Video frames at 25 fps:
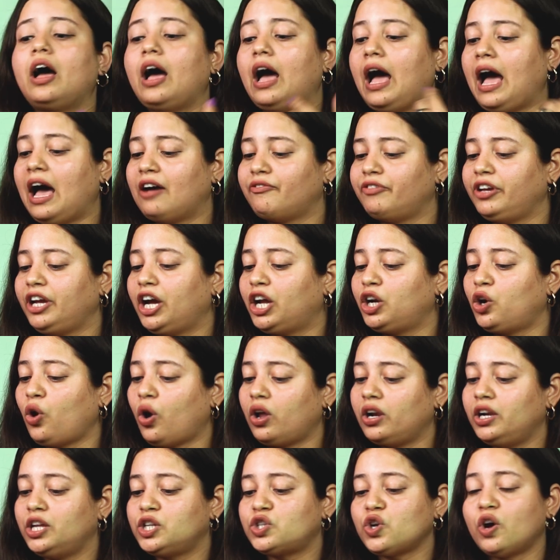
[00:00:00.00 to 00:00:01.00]
having a
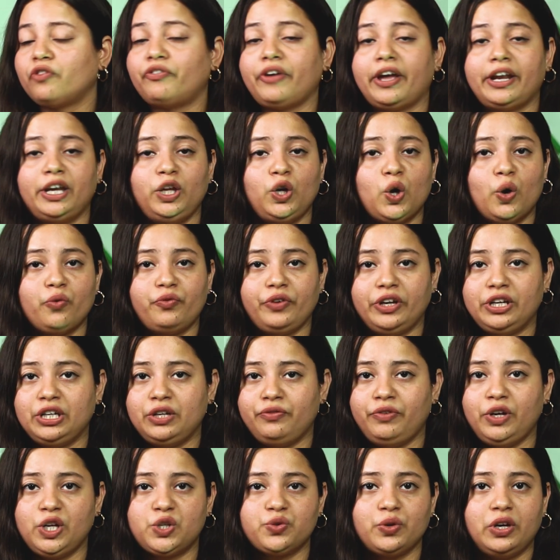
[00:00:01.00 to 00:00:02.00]
knowledge of any of
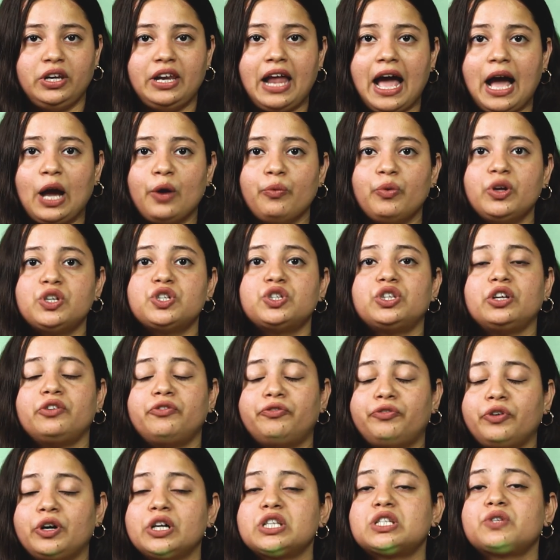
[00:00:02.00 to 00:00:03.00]
individual language, then
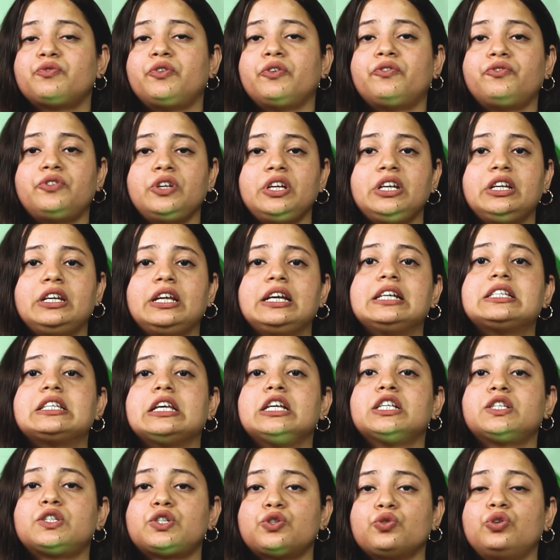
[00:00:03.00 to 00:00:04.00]
first 15 days
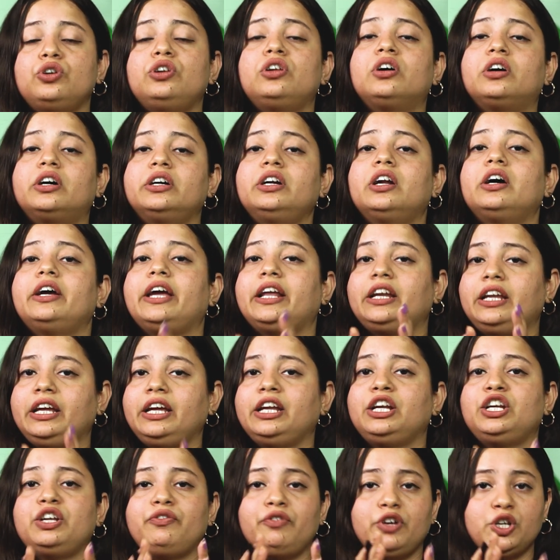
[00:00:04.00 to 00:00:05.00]
is to learn any
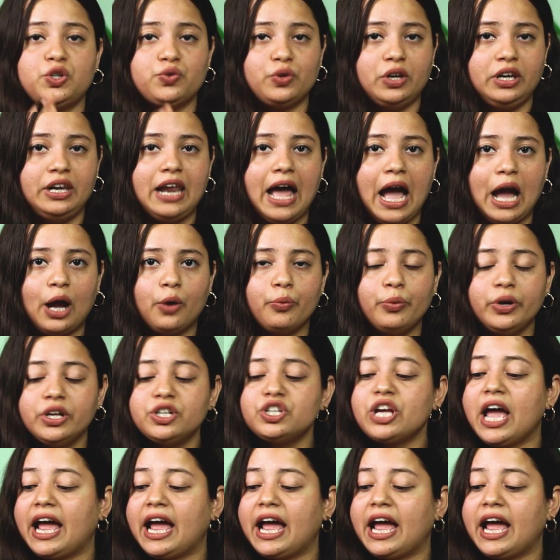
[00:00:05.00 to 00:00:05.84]
individual language,